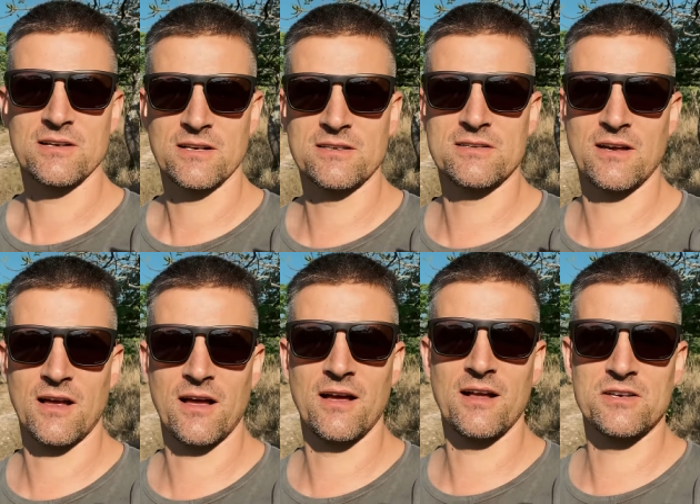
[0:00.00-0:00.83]
It's
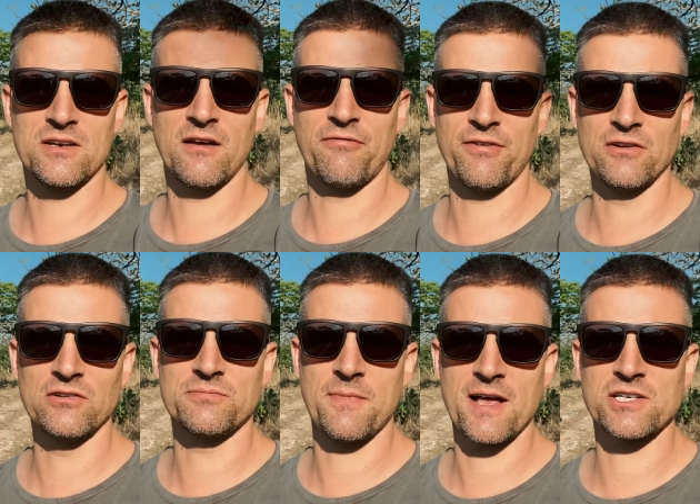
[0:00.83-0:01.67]
uh, it, it,
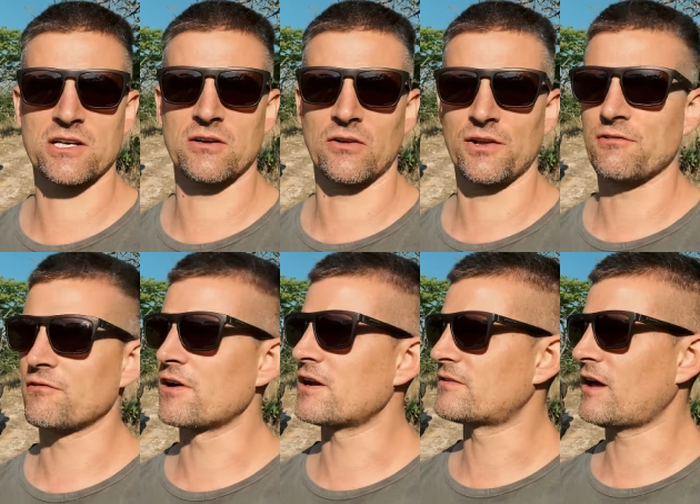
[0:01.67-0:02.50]
feels magical. It
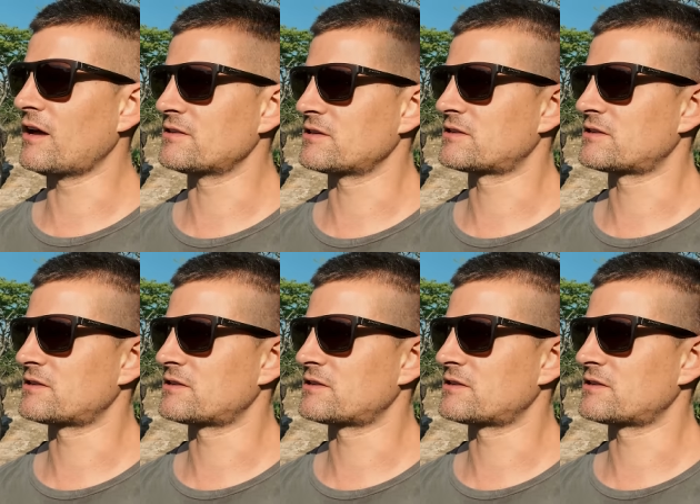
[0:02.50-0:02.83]
really does.